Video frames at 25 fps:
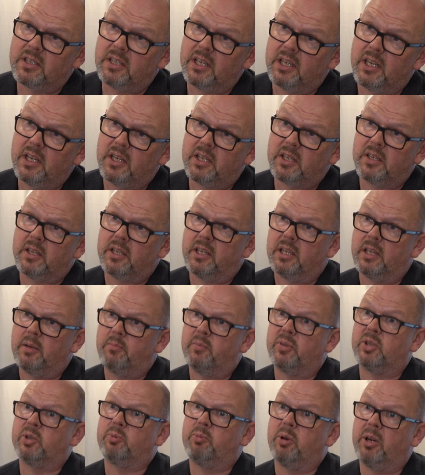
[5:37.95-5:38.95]
They're
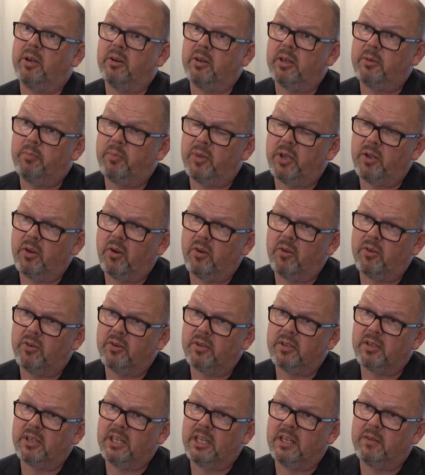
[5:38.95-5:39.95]
bespoke
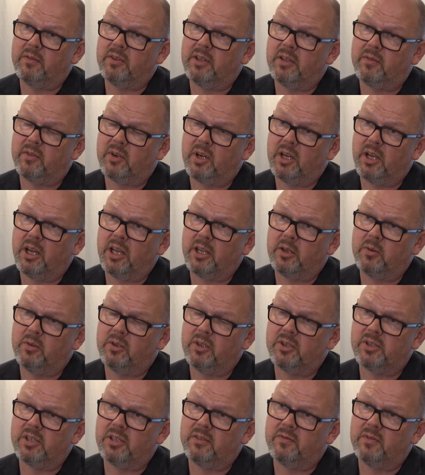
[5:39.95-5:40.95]
beyond even the very high
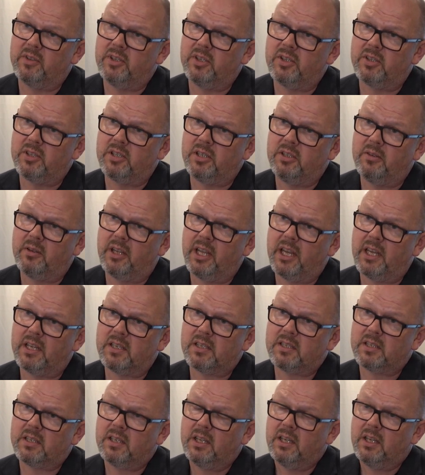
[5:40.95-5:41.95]
quality finish that you
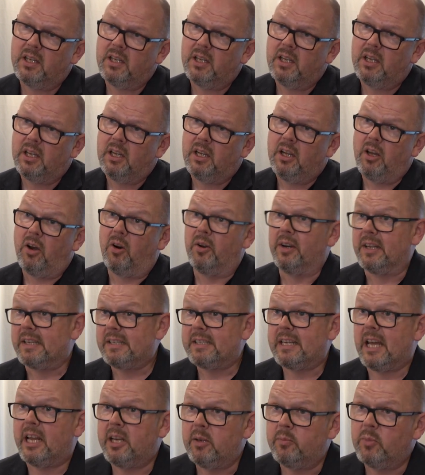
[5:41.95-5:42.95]
get on a
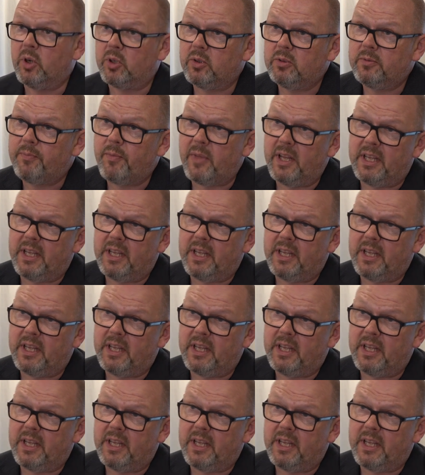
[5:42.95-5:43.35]
standard model.